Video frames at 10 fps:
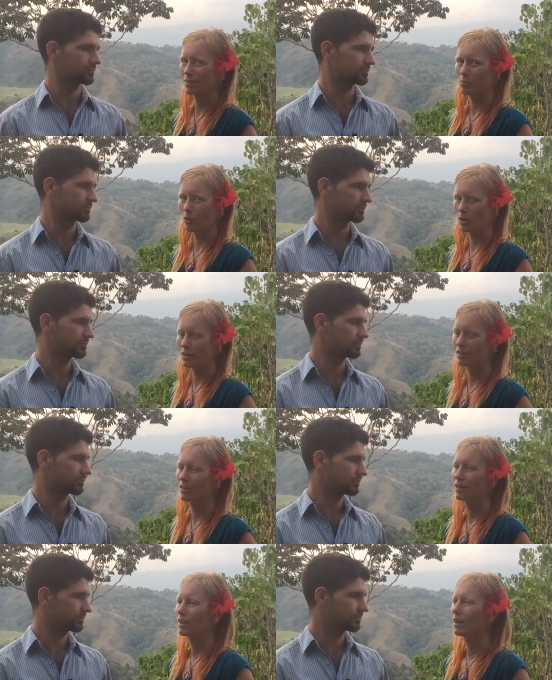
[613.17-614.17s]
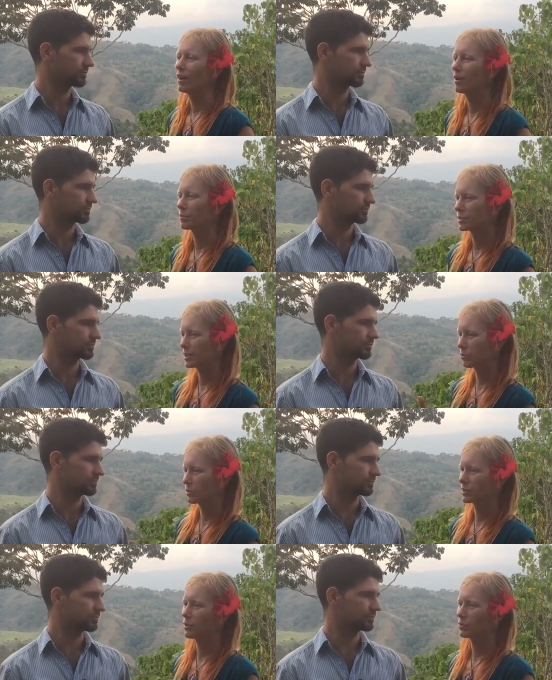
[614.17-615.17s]
Speaker 1: in the morning, because um, he
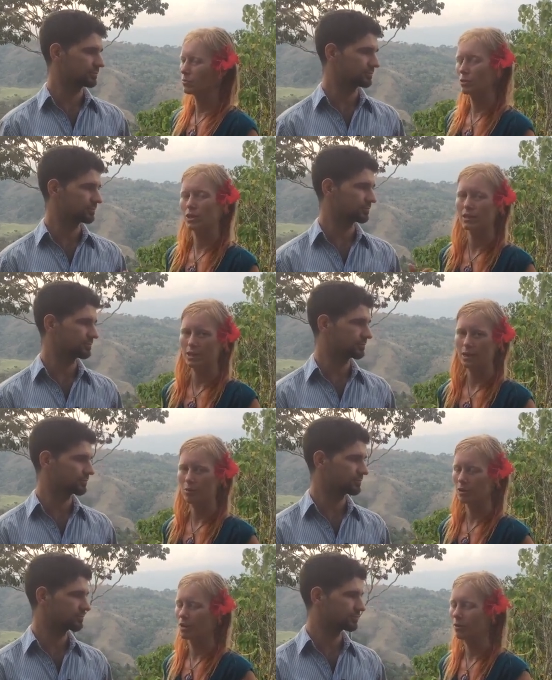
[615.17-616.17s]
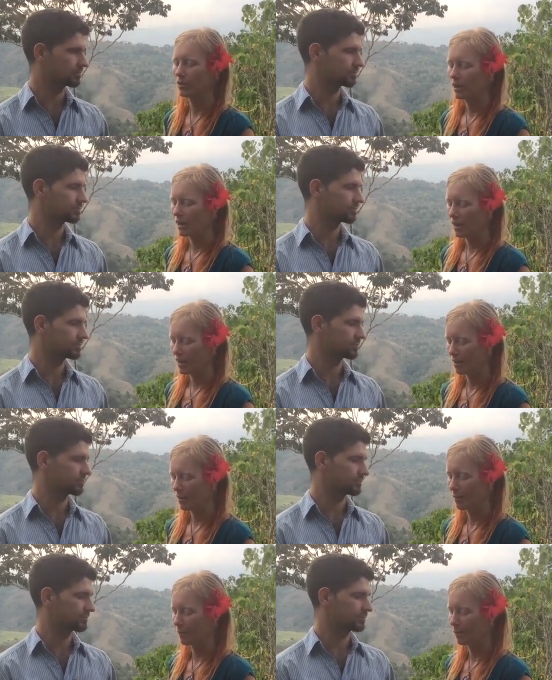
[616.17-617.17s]
works out in the morning and then I work out.
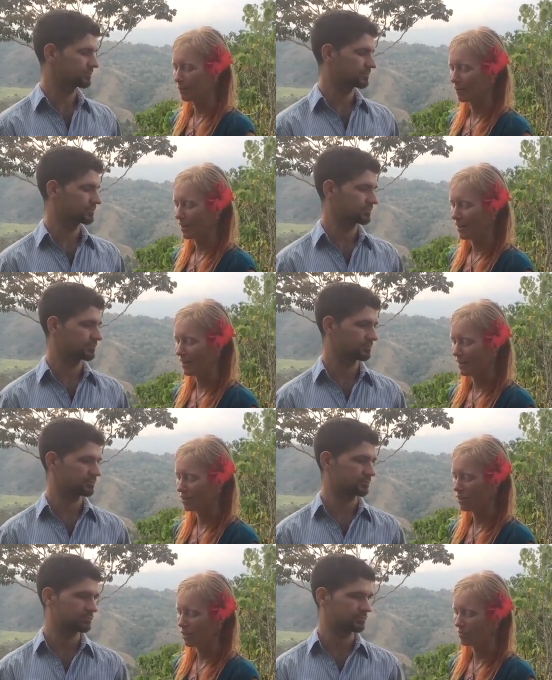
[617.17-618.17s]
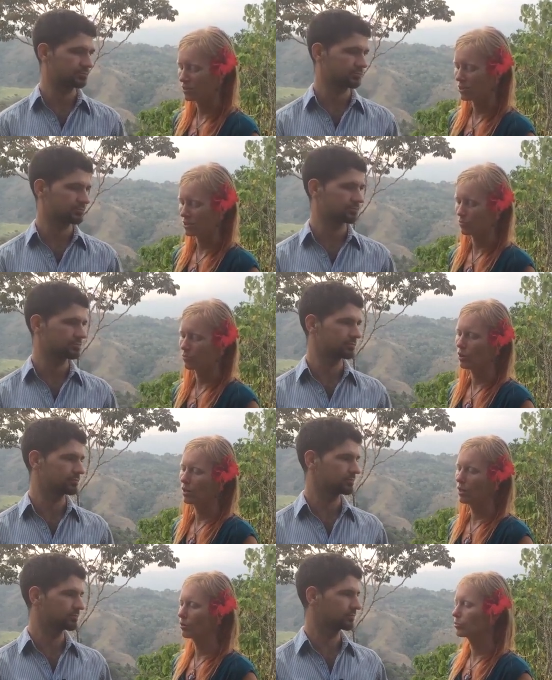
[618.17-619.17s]
Um, it's often just
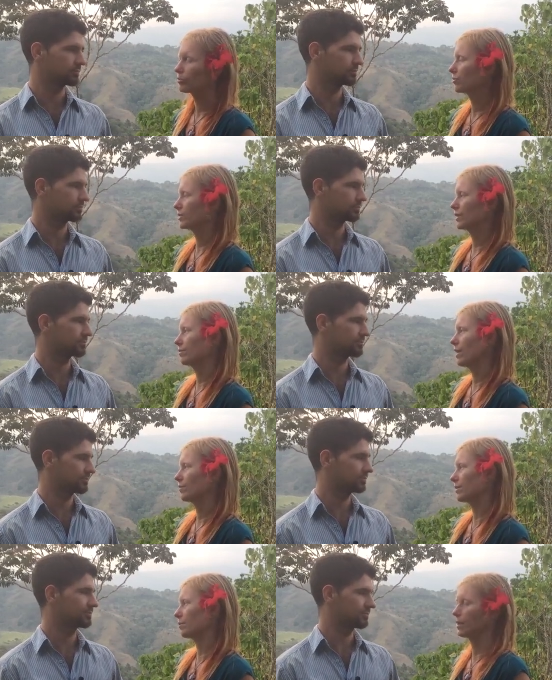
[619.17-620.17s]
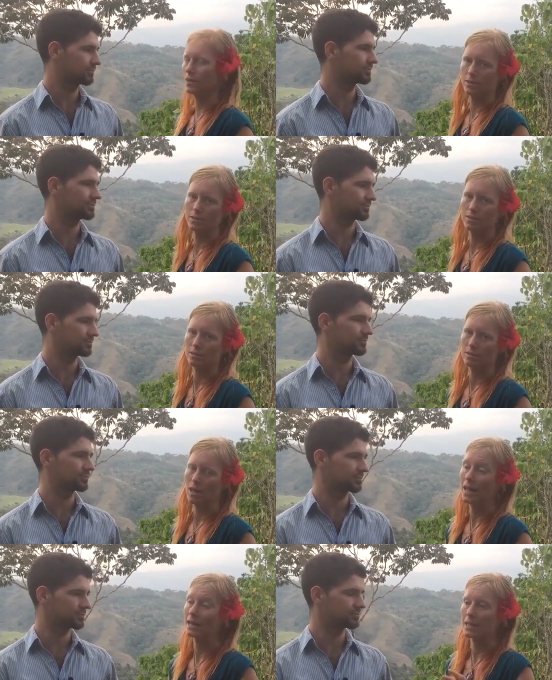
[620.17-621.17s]
well, I'll move for t- five ten minutes,
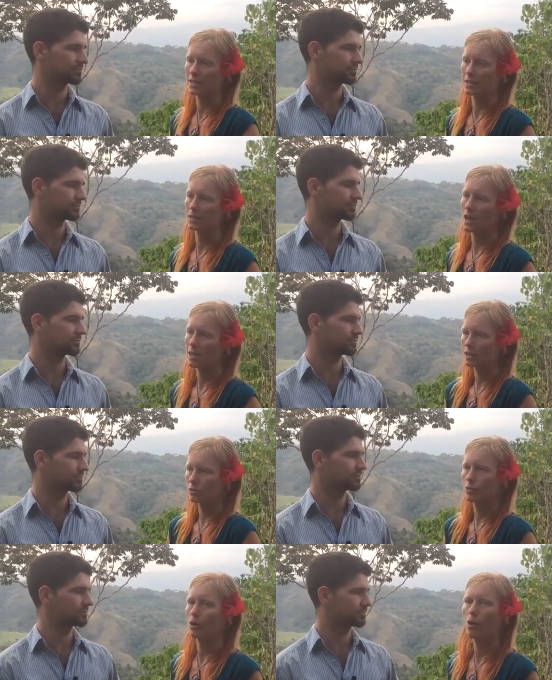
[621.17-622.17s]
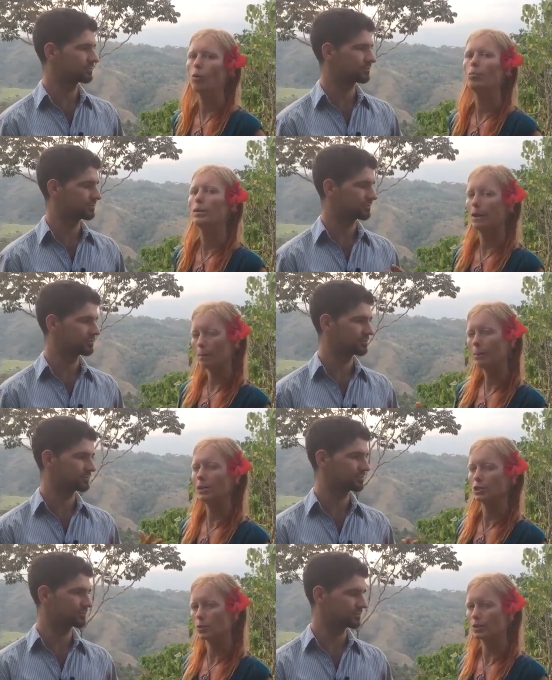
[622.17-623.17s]
at least. Mm-hmm. I just want to open up
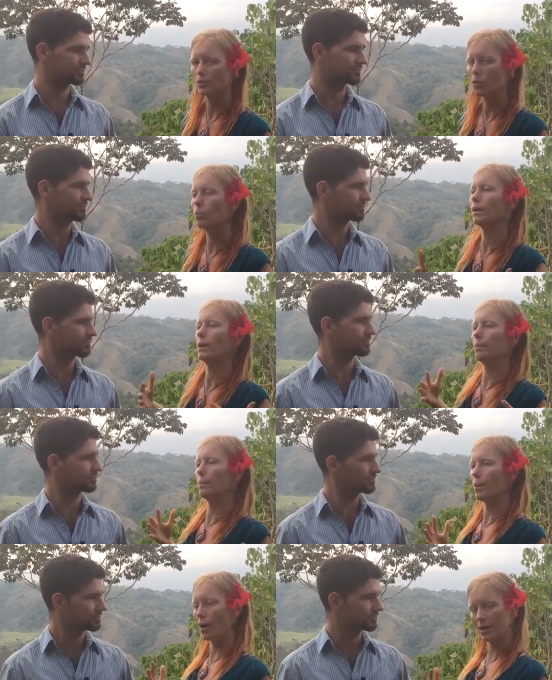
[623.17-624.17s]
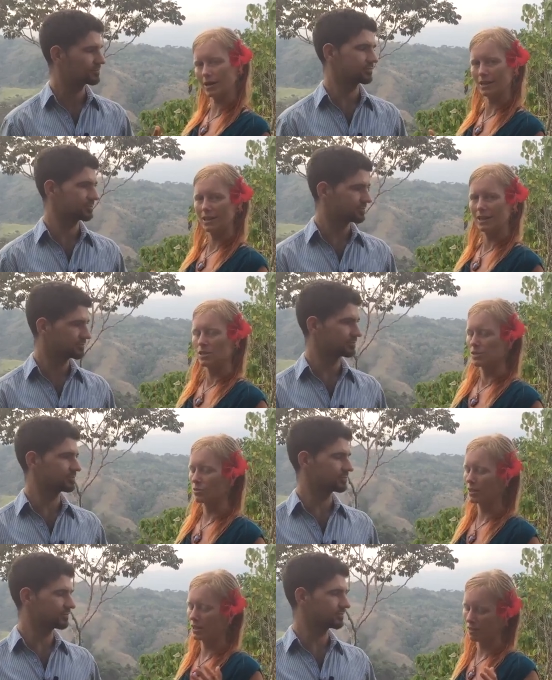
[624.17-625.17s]
my joints, open up my body. Mm-hmm.
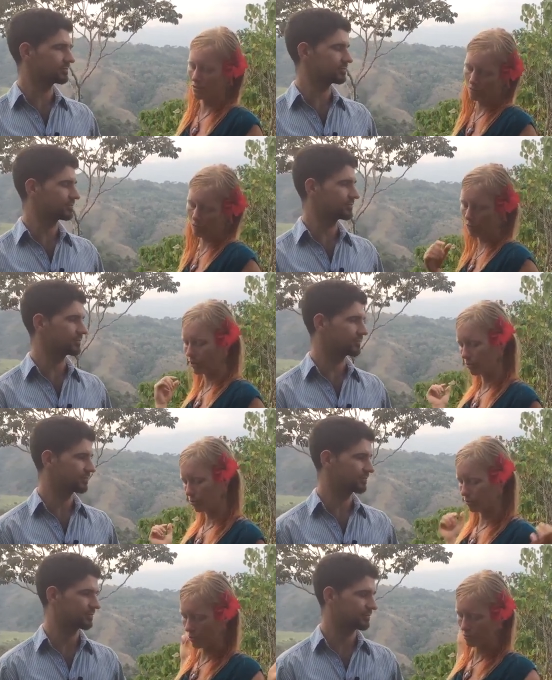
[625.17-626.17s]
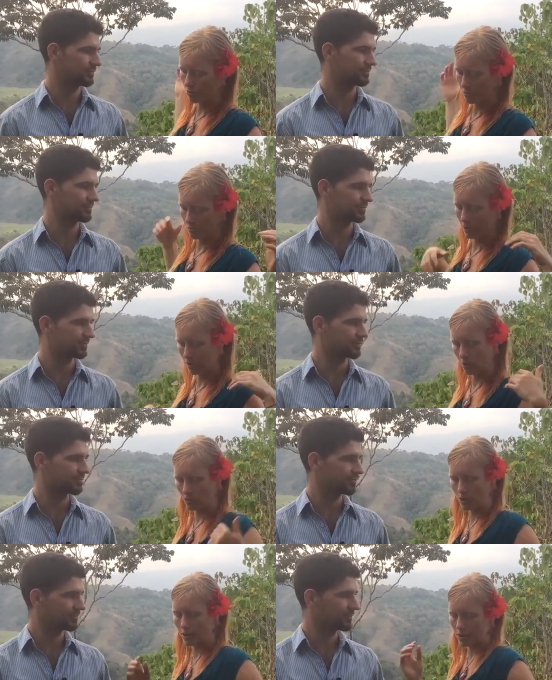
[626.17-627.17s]
So then I mm-hmm. get on the floor and I roll around, do some like
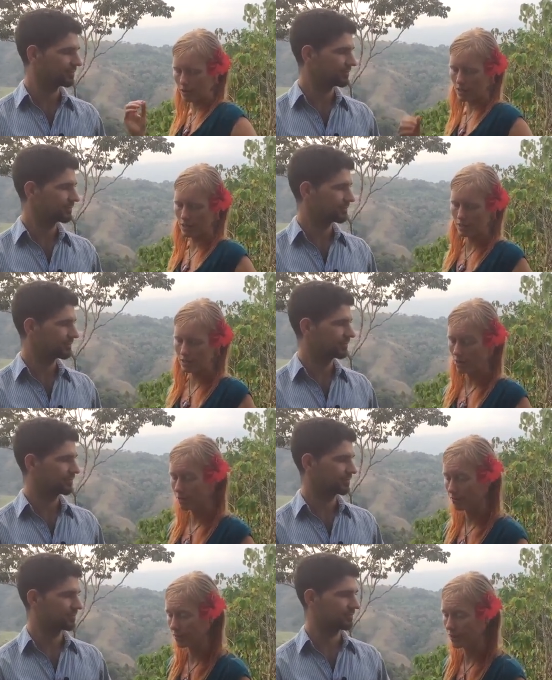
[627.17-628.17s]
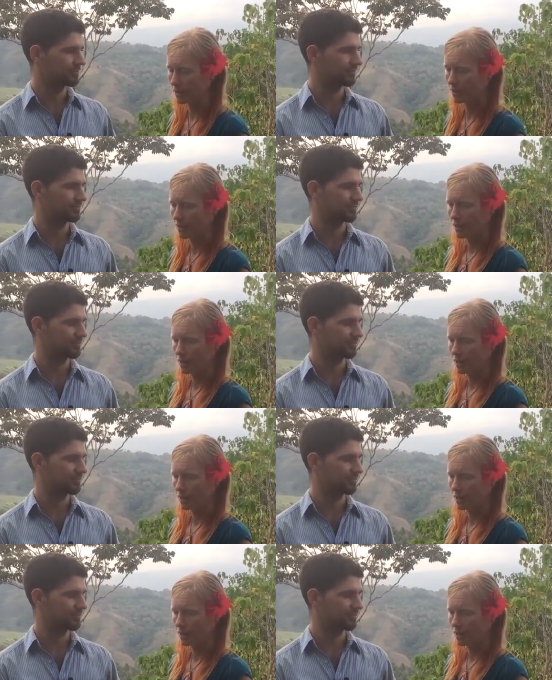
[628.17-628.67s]
yoga, dance stuff, and then